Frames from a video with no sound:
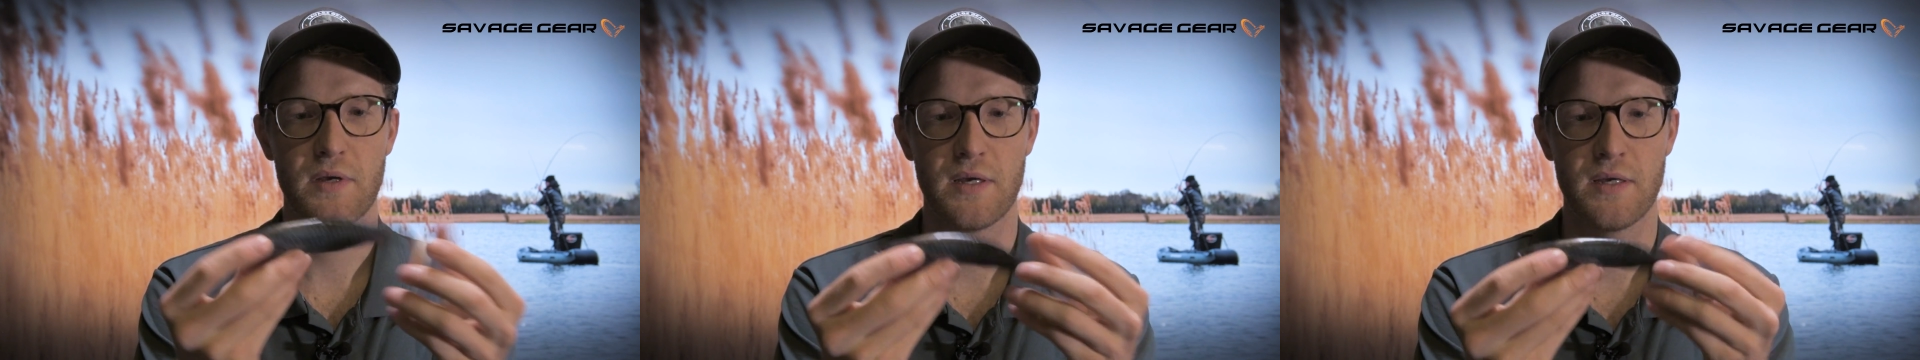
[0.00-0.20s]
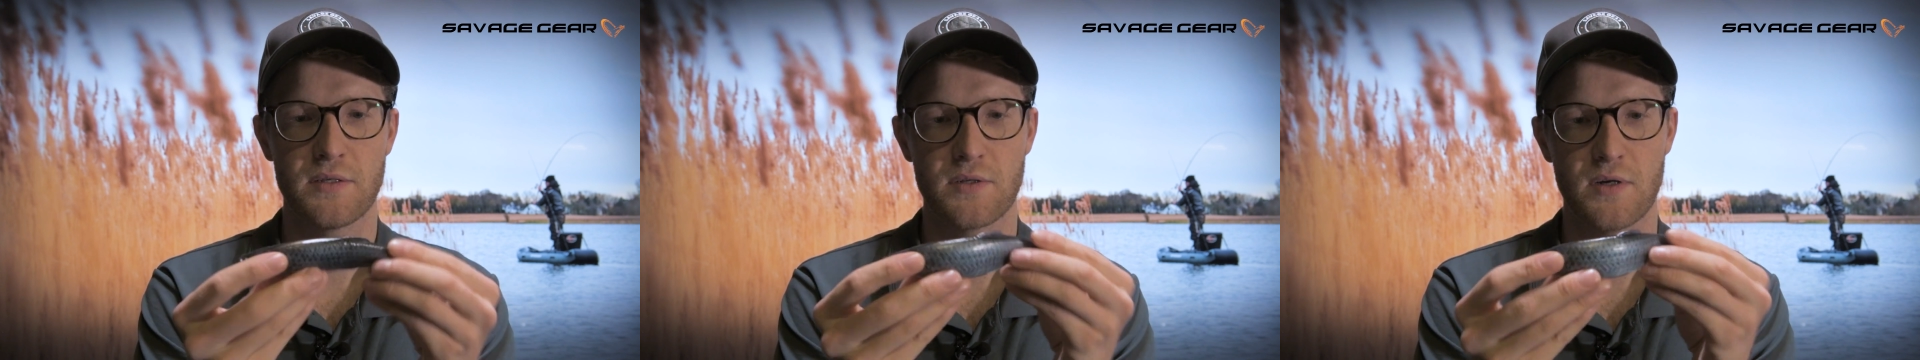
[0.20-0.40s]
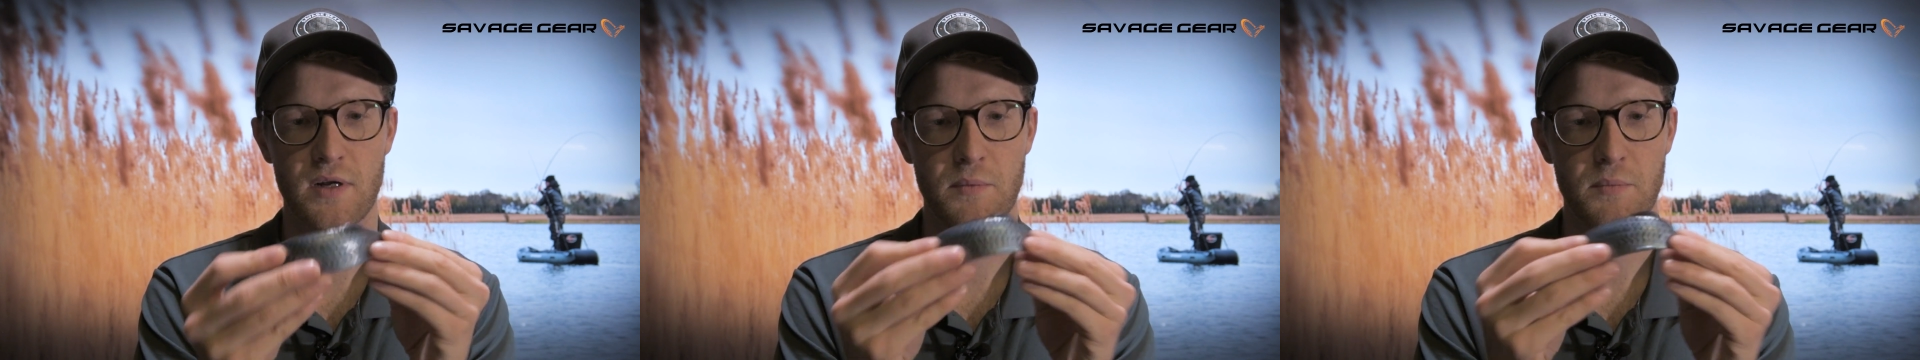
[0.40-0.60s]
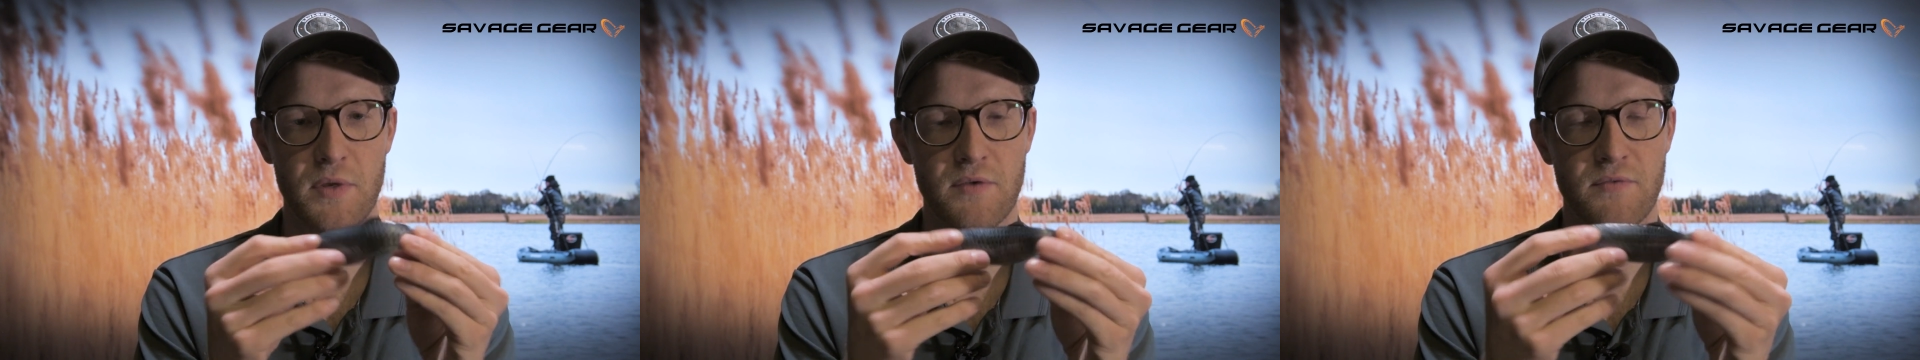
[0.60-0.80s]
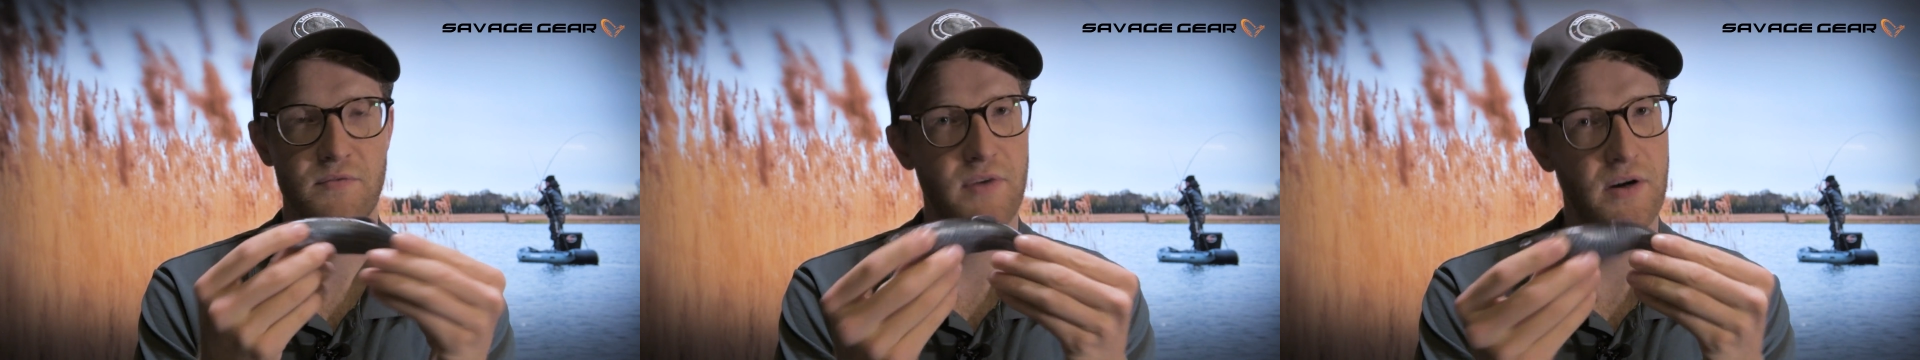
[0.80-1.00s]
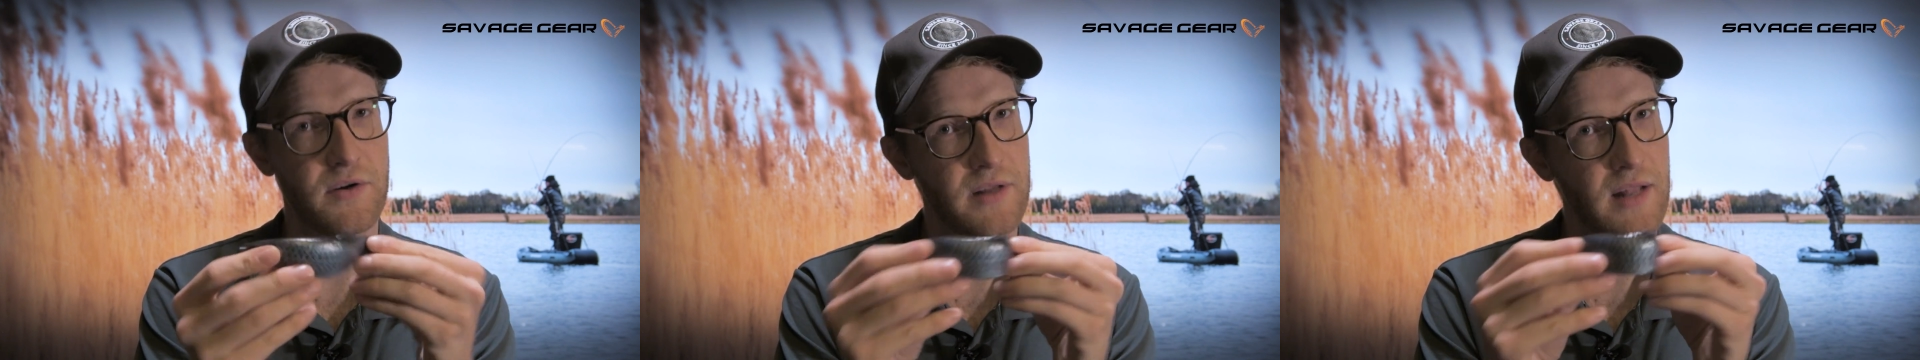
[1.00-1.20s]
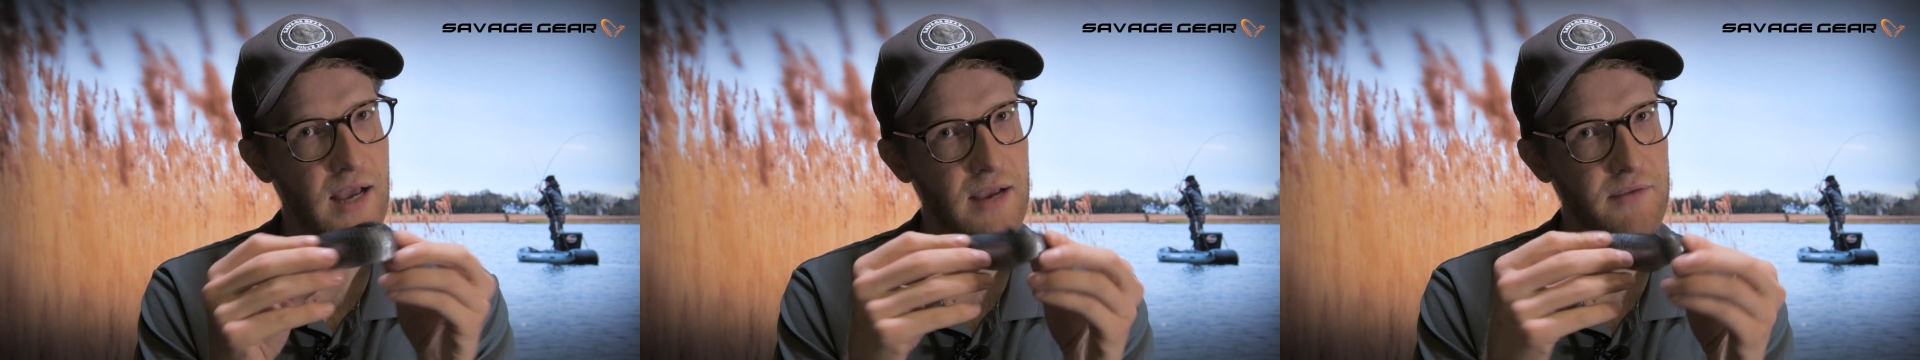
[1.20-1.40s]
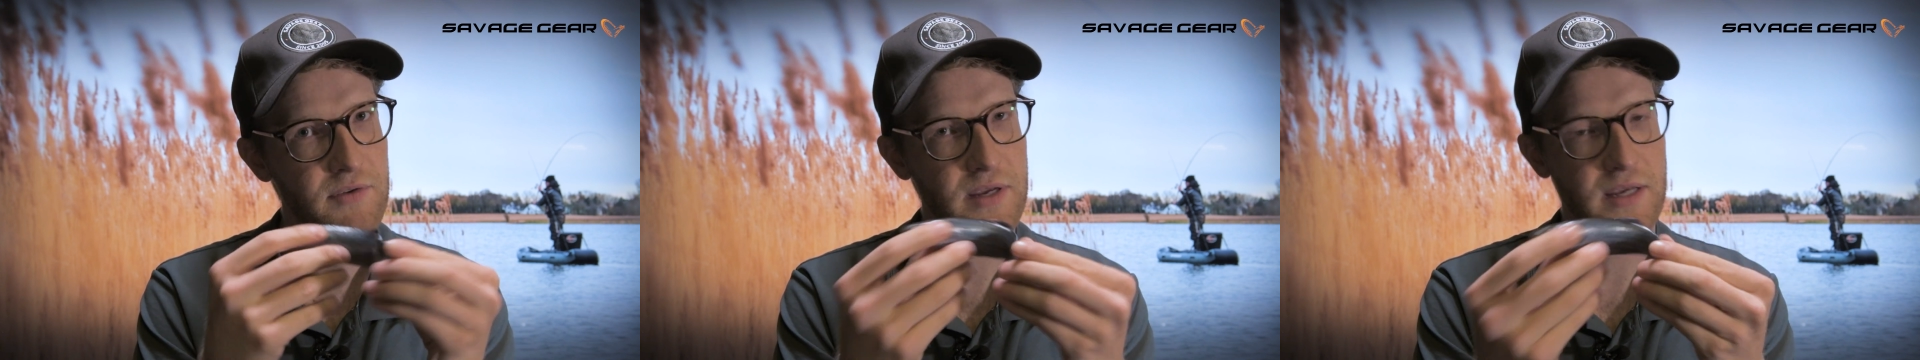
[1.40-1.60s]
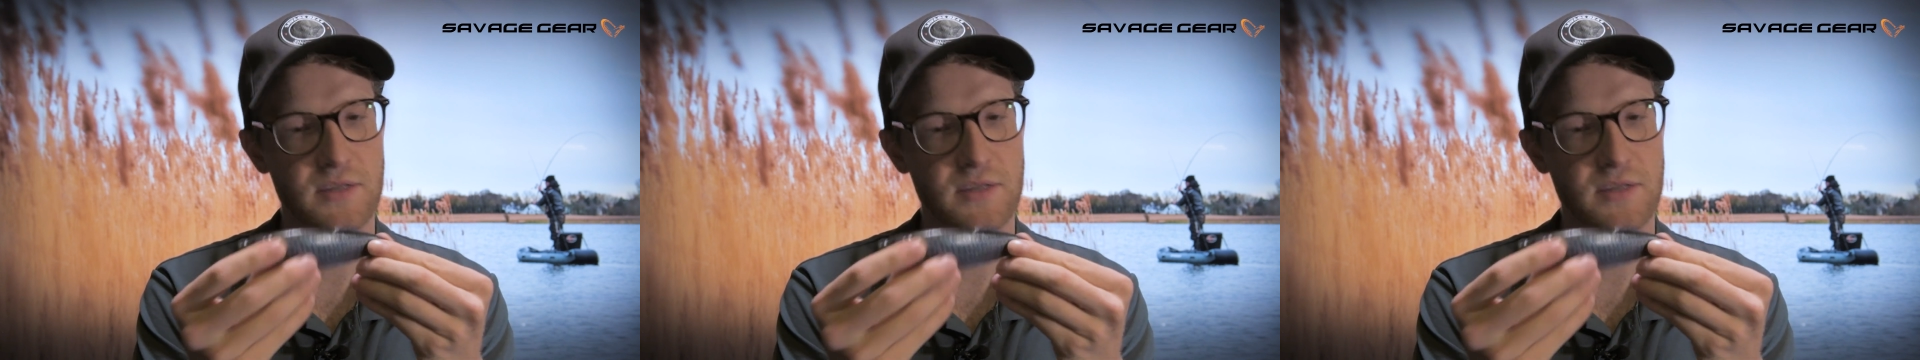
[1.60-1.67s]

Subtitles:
it's going to be very lively.